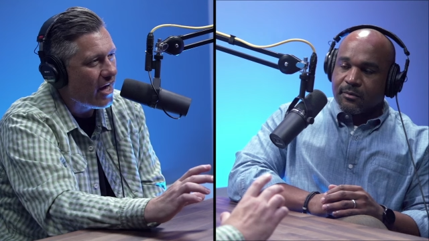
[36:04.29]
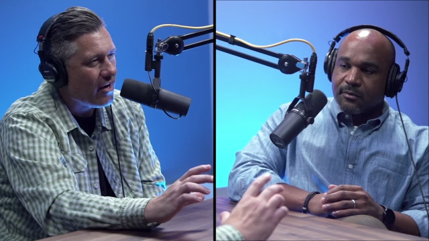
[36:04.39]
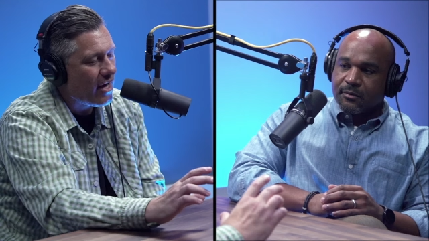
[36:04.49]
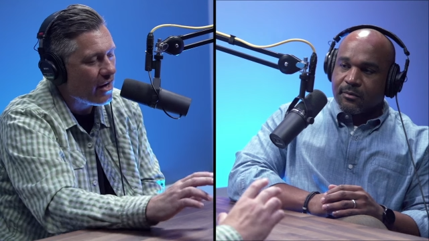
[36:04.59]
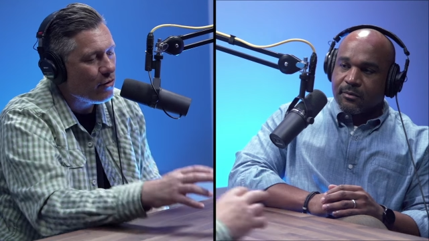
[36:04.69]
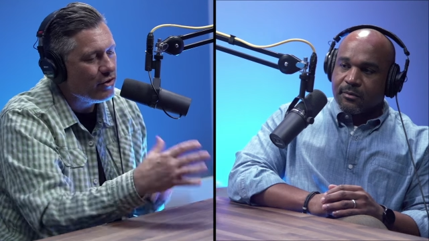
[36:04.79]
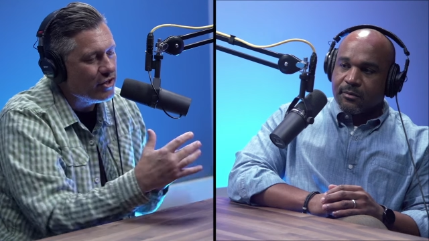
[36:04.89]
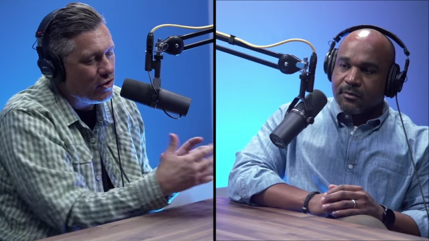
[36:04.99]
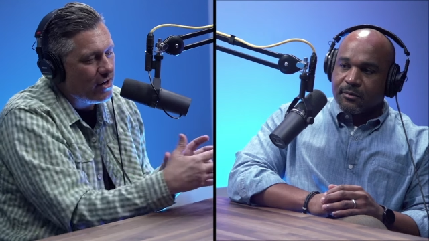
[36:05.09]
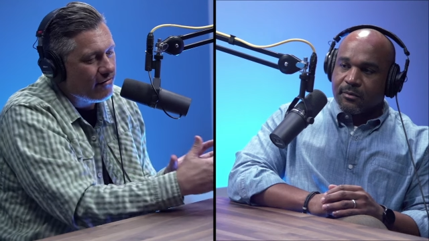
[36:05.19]
Speaker 1: not not
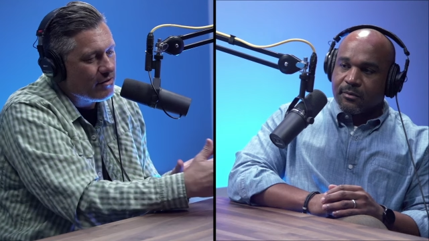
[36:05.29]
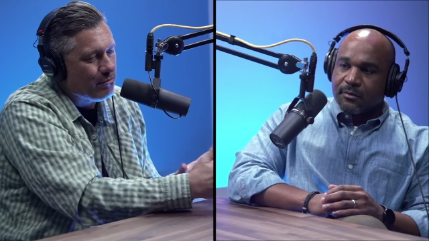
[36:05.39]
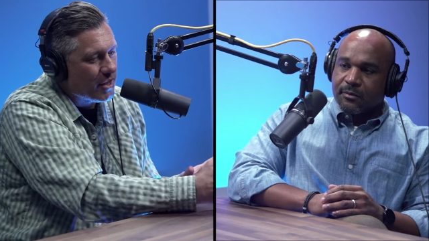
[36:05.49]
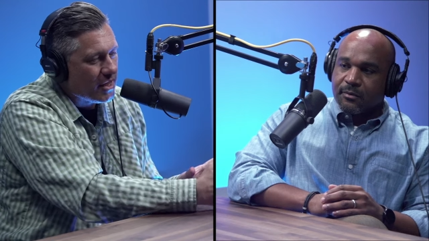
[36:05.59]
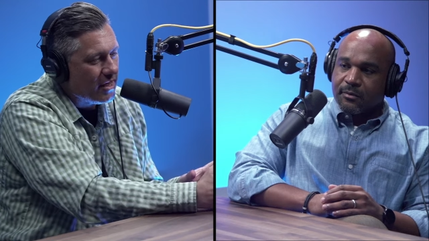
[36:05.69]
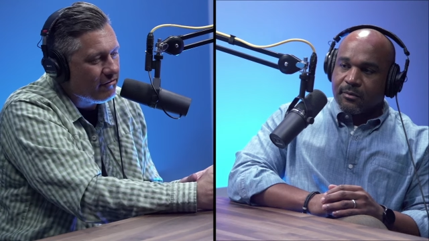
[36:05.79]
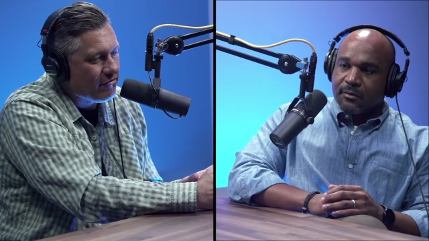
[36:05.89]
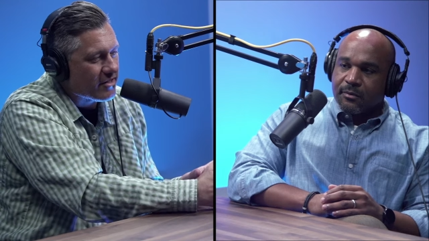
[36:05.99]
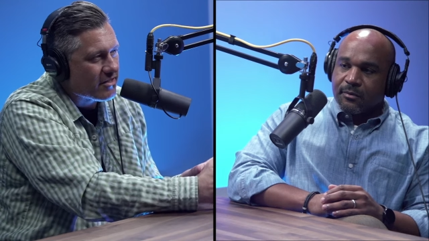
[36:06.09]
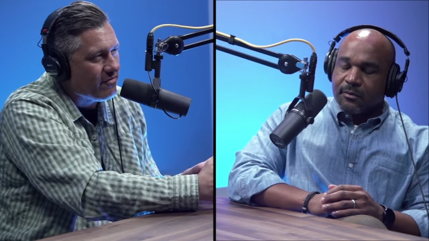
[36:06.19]
only do you have to
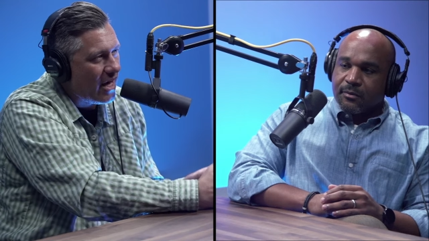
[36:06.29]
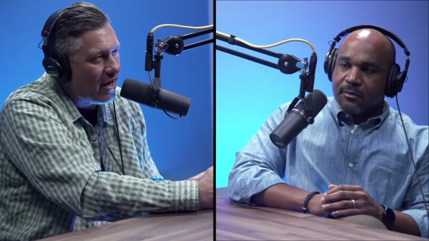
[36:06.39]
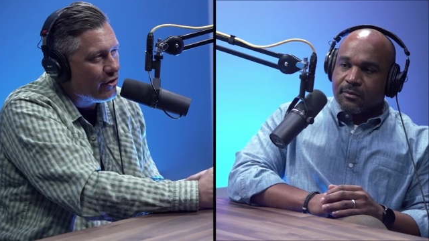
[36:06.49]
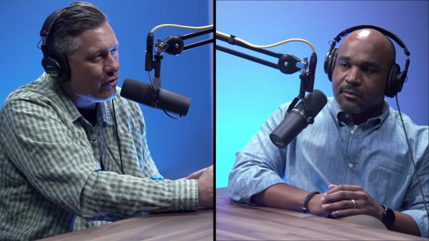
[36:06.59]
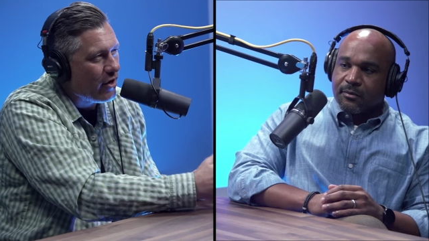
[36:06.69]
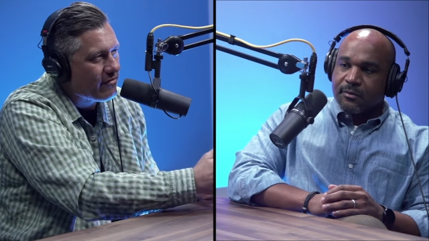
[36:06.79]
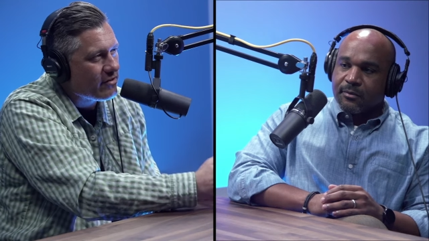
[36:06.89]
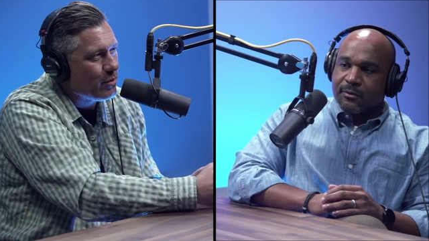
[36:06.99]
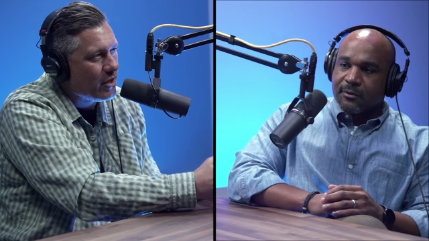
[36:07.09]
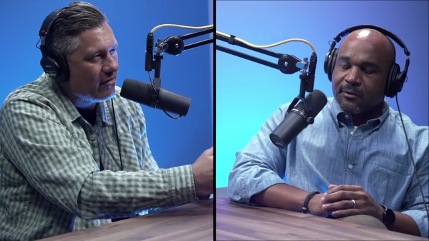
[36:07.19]
believe this value, you
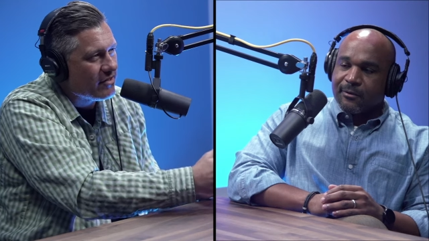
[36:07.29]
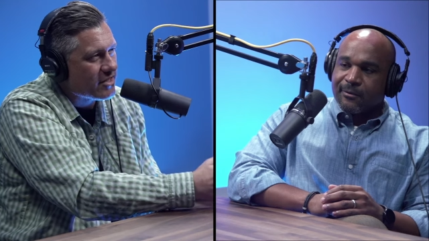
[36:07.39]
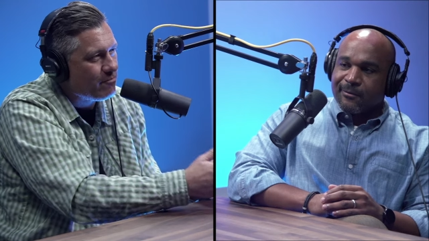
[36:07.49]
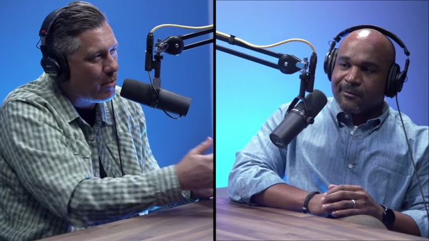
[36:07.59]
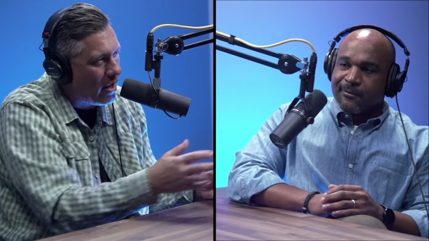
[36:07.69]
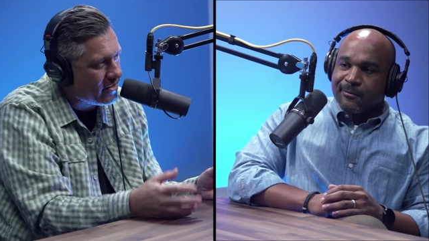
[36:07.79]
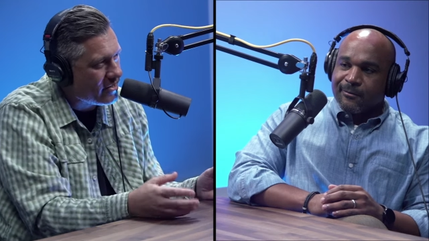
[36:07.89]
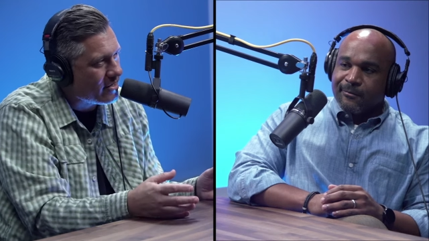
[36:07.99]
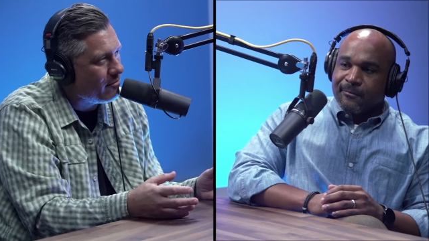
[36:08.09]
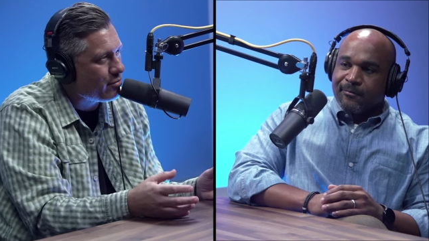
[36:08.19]
have to believe this
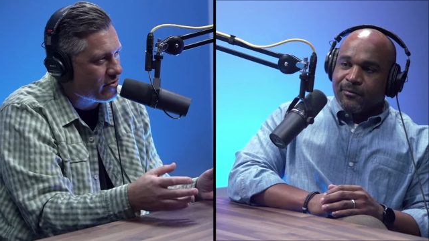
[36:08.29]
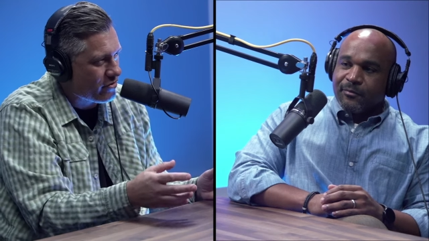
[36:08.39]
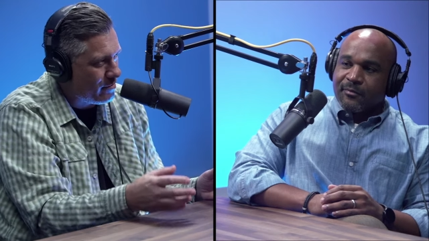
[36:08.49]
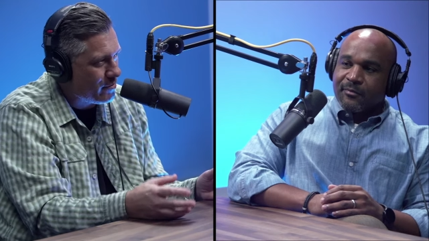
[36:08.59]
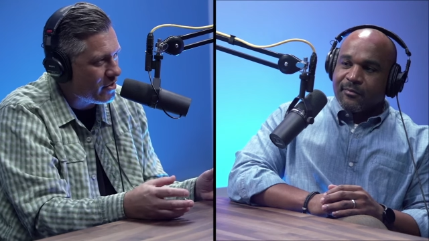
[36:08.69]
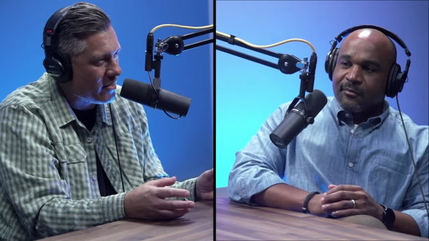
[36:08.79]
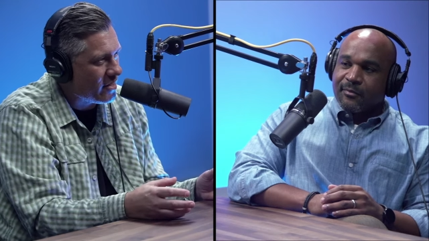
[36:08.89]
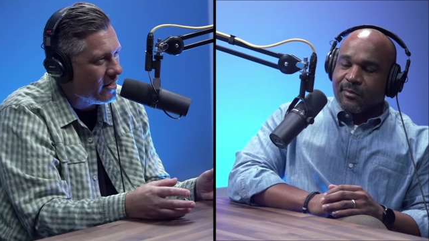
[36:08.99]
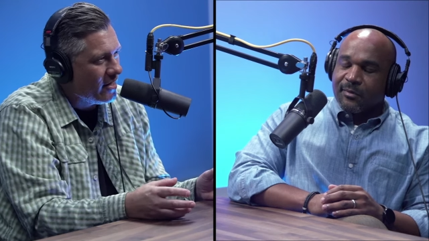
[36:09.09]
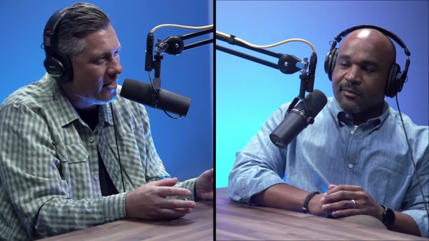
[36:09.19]
policy
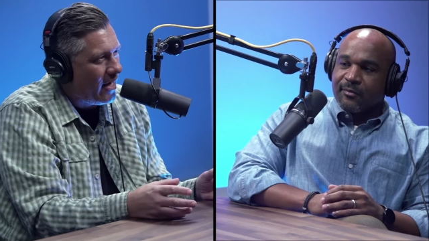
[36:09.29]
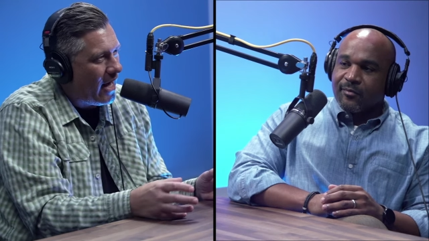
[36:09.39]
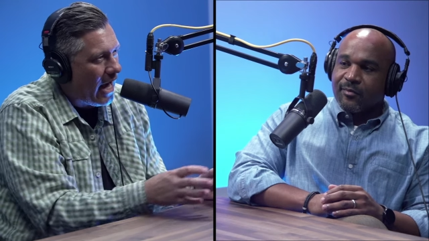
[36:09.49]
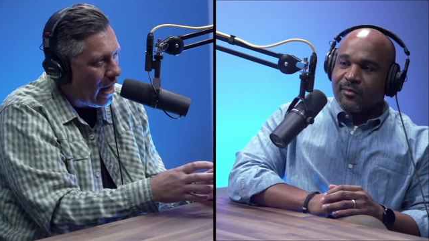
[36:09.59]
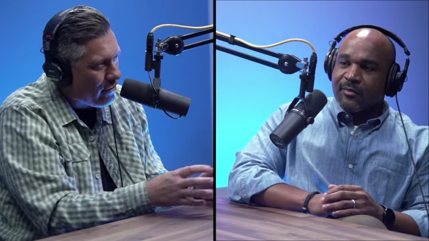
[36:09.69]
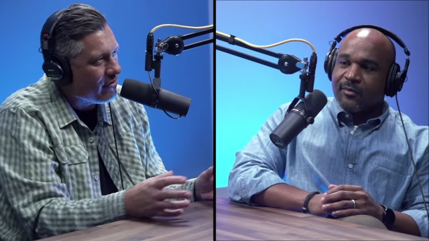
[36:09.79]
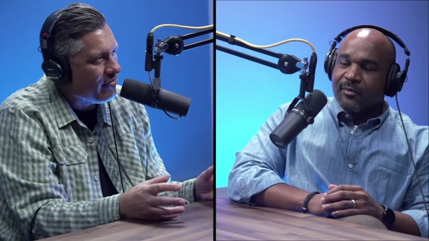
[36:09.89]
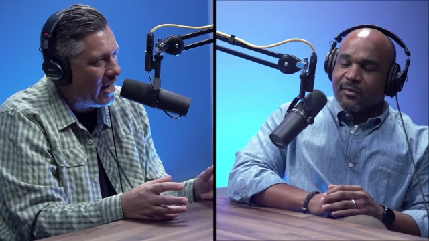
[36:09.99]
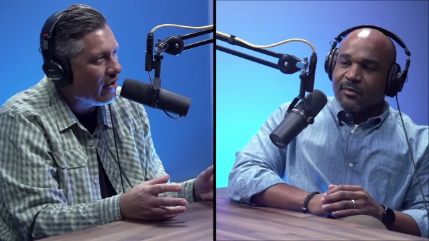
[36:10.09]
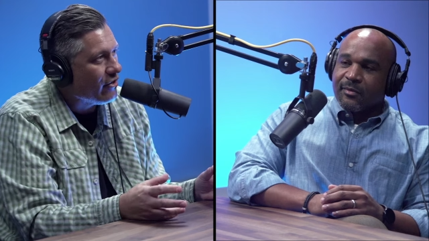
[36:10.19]
prescription out of the
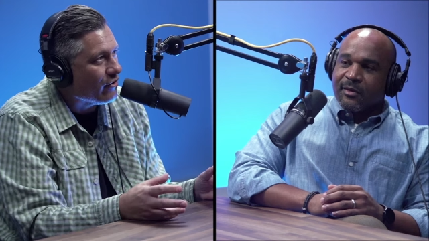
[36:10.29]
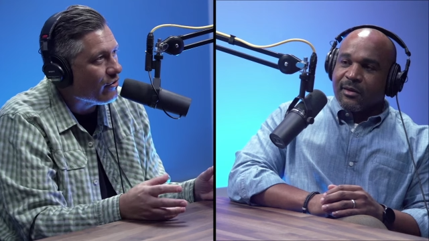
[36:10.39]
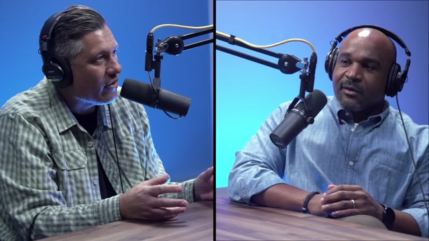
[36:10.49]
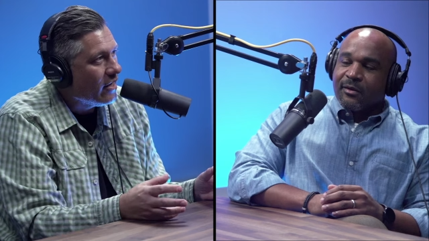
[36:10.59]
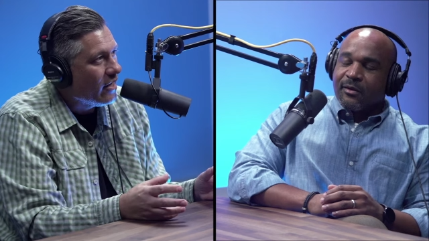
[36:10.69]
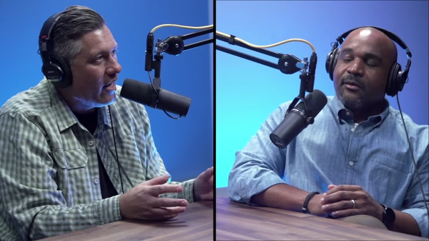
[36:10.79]
value.